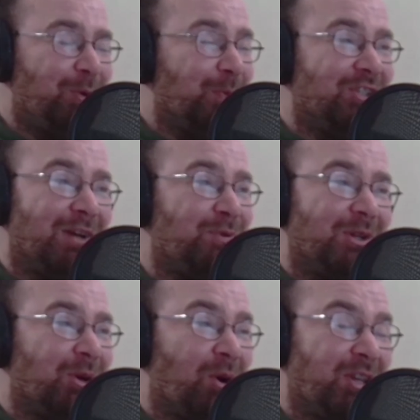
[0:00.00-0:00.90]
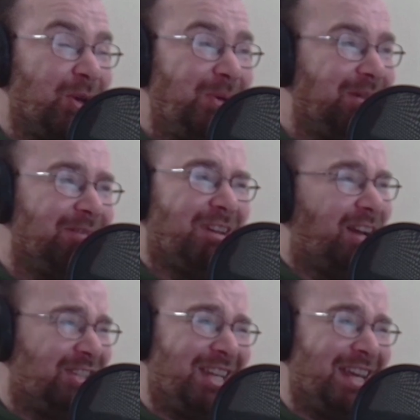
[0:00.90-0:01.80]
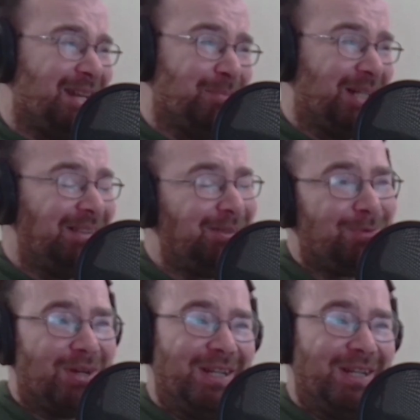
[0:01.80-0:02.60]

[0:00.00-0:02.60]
much effort to argue. Dads, get in, man. It's fine.